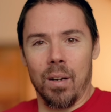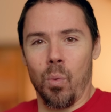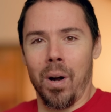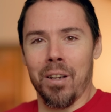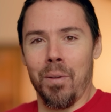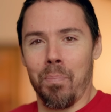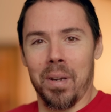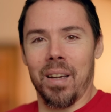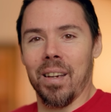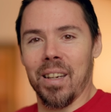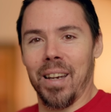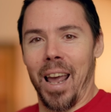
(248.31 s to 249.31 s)
Why are you
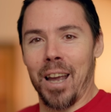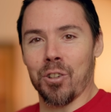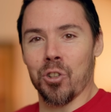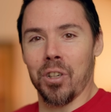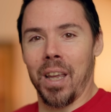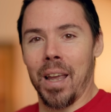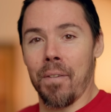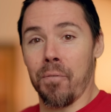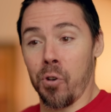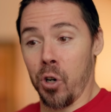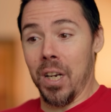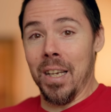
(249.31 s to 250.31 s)
picking an action cam
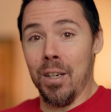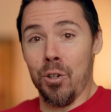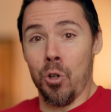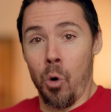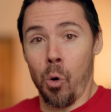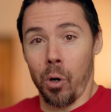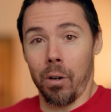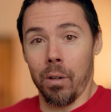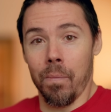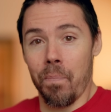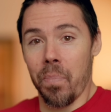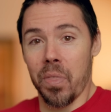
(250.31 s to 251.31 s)
for
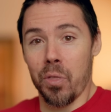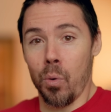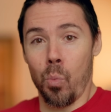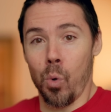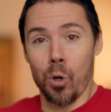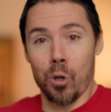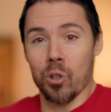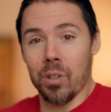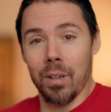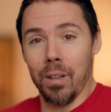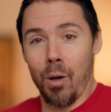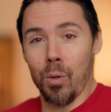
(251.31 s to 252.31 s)
indoor, the worst
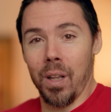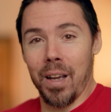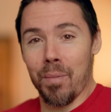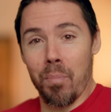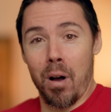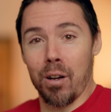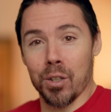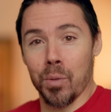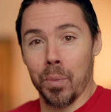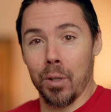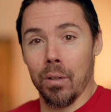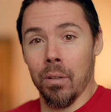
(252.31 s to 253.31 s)
and low light
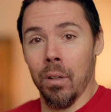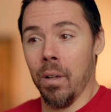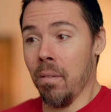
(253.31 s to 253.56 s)
possible,